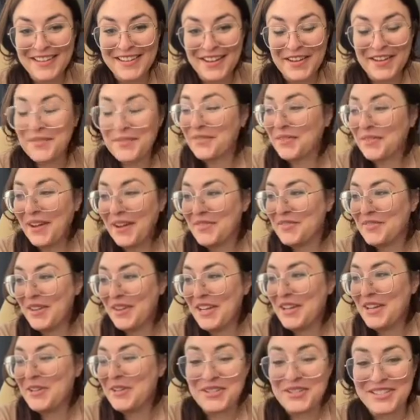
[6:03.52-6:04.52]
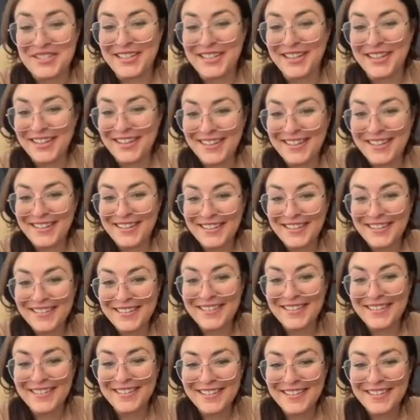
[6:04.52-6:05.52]
oh, I shouldn't be laughing, but
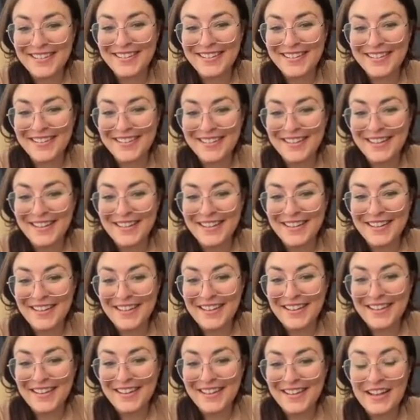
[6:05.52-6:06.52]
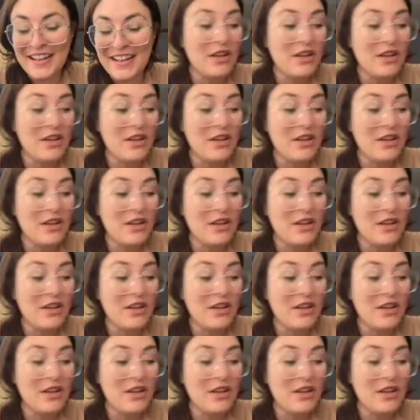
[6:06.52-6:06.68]
it's so funny to me now.